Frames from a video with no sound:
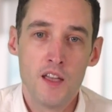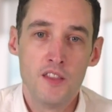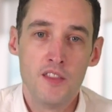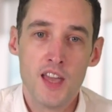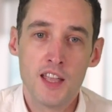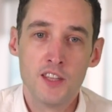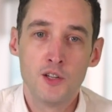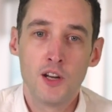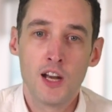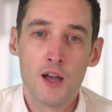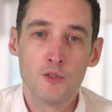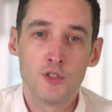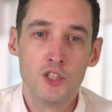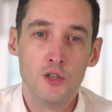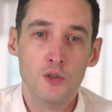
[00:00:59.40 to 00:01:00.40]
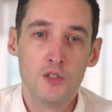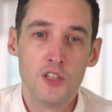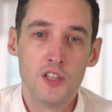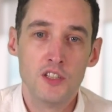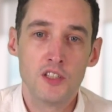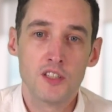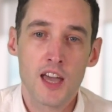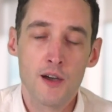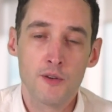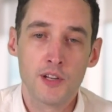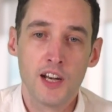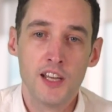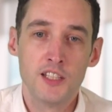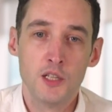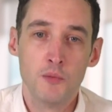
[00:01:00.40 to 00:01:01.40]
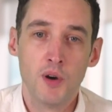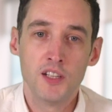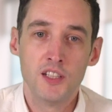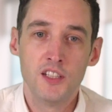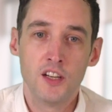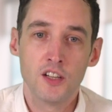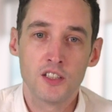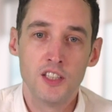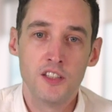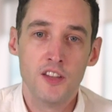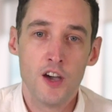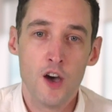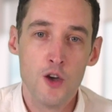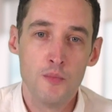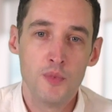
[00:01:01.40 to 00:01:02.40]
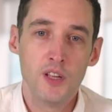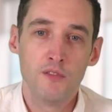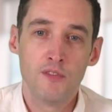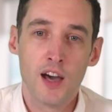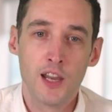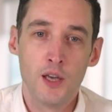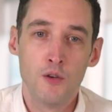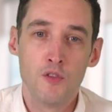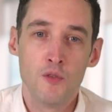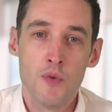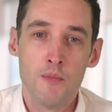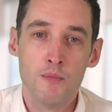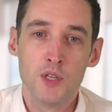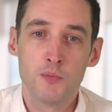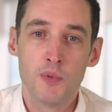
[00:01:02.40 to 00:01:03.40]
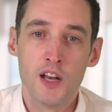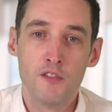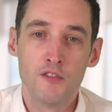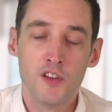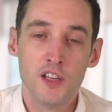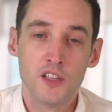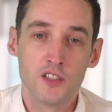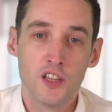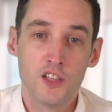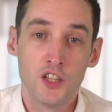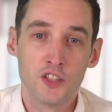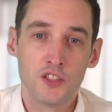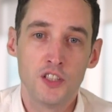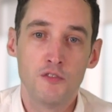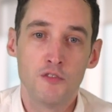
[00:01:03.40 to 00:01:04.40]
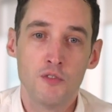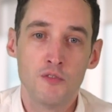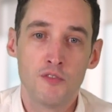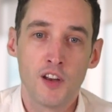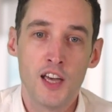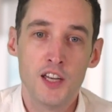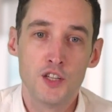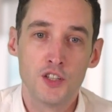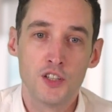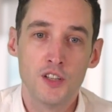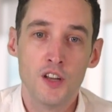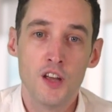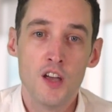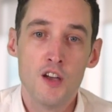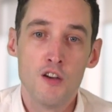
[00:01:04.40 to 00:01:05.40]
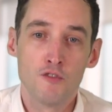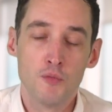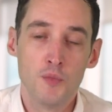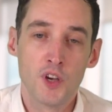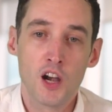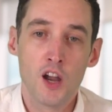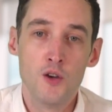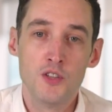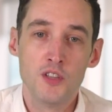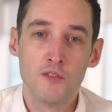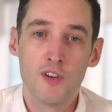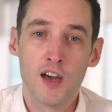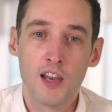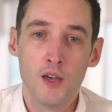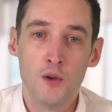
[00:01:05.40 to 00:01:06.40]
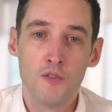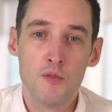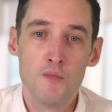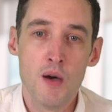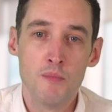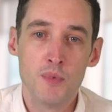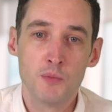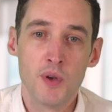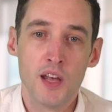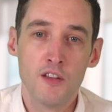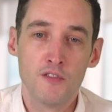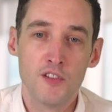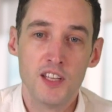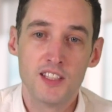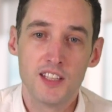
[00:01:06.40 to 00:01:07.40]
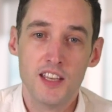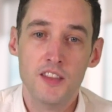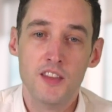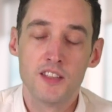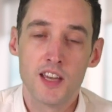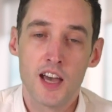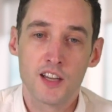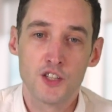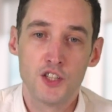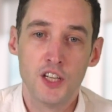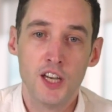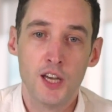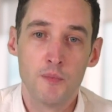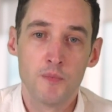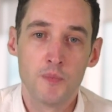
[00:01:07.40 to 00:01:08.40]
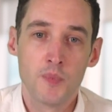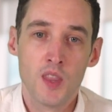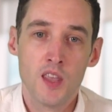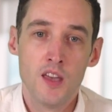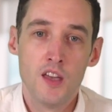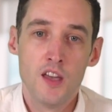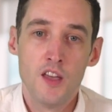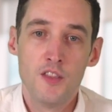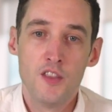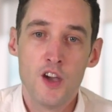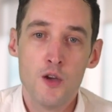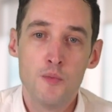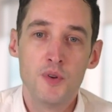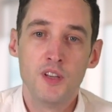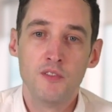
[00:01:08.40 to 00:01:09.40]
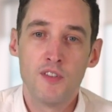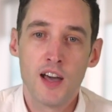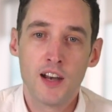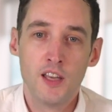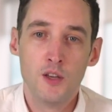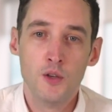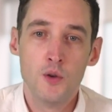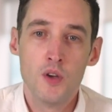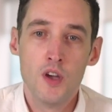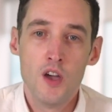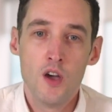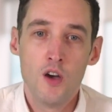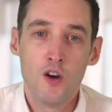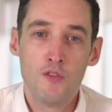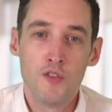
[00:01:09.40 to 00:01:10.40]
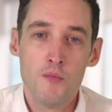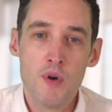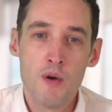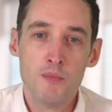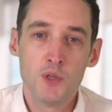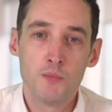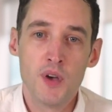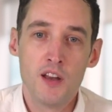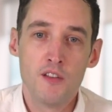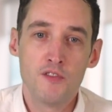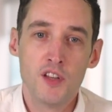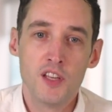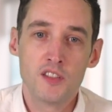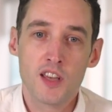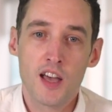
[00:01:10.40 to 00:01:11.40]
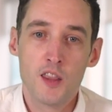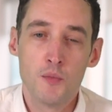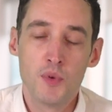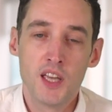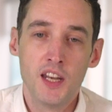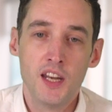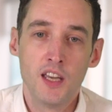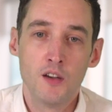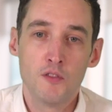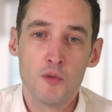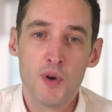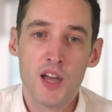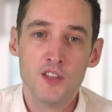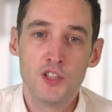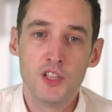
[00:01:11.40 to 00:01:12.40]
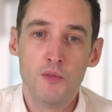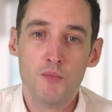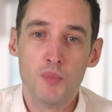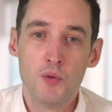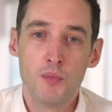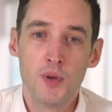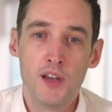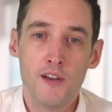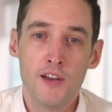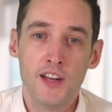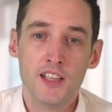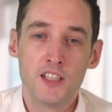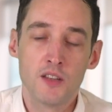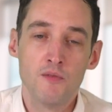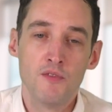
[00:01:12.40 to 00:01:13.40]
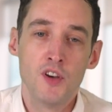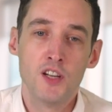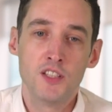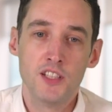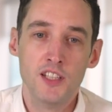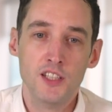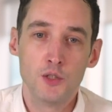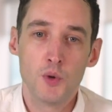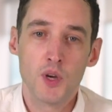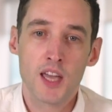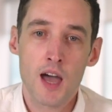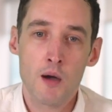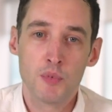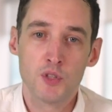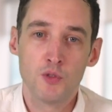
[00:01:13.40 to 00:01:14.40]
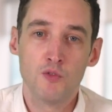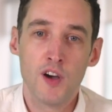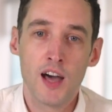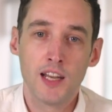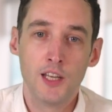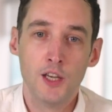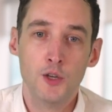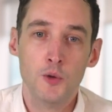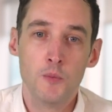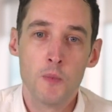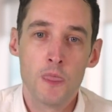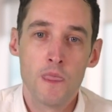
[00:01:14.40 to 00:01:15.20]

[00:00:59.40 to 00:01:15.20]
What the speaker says: The annual allowance usage is calculated deducting the opening value of a member's benefits adjusted for inflation from the closing value of the member's benefits in the tax year. The opening value of the member's benefits at the beginning of the pension input period is converted into a capital value.